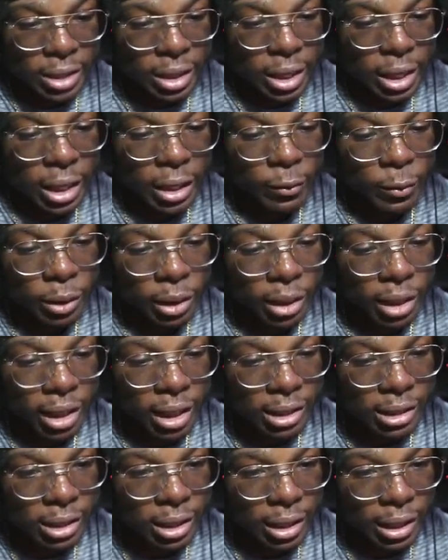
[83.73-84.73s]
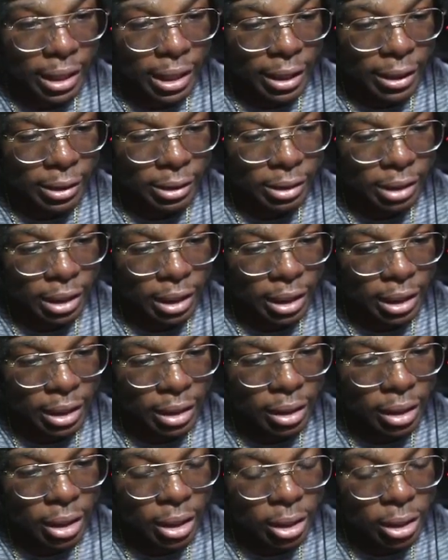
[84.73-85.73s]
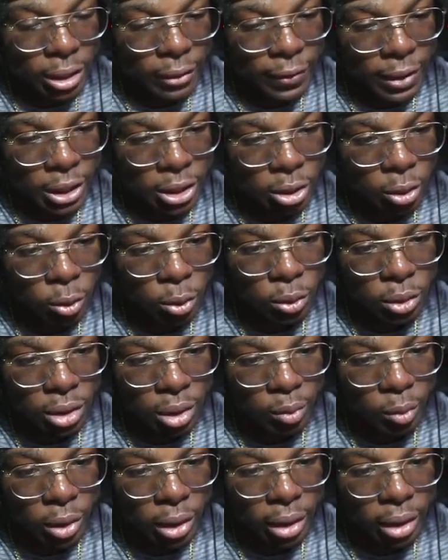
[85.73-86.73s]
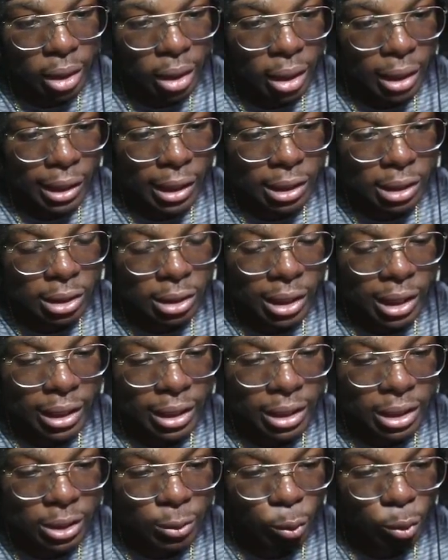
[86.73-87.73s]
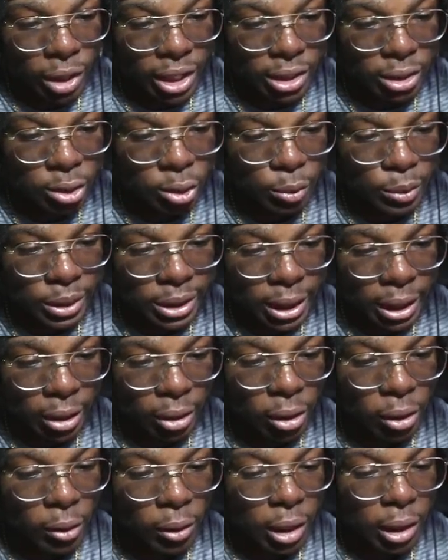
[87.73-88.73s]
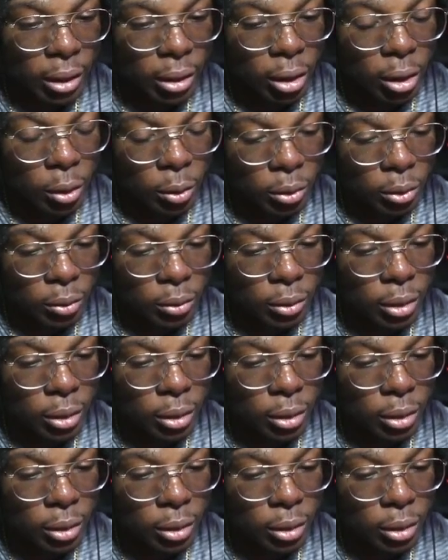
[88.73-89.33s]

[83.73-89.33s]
If we look at a certain character here, so if I show you someone, let's look at this red Super Saiyan Goku.